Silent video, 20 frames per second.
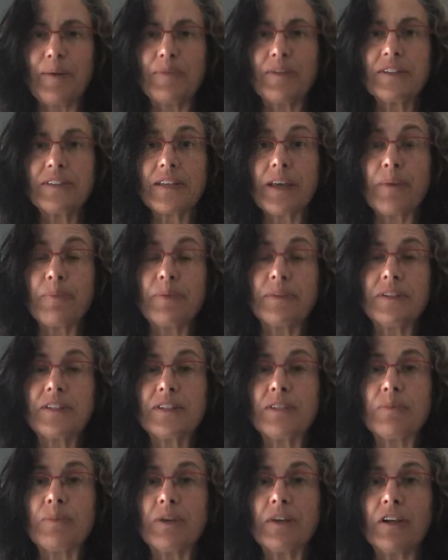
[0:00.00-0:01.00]
This
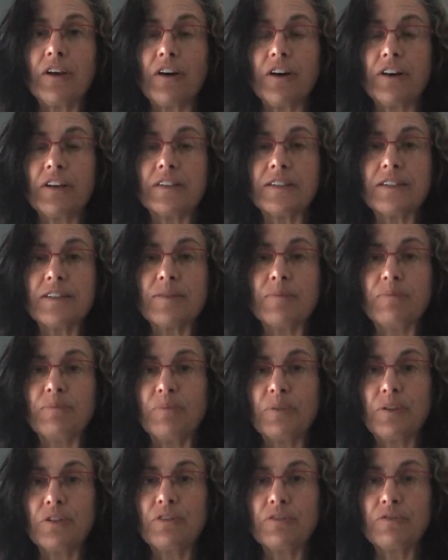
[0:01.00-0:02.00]
happens to be on some
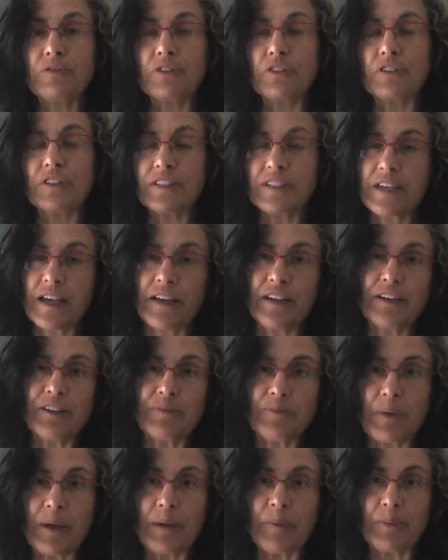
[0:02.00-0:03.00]
beautiful
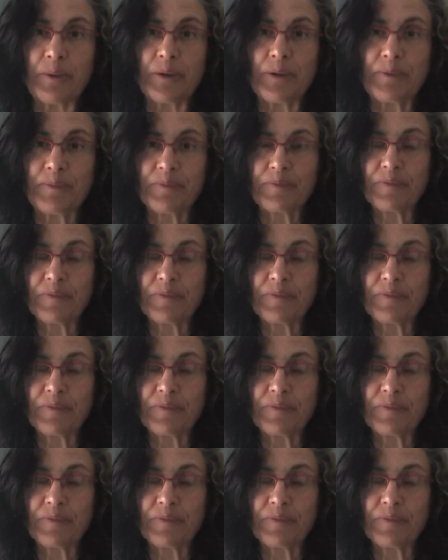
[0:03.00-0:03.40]
Italian paper.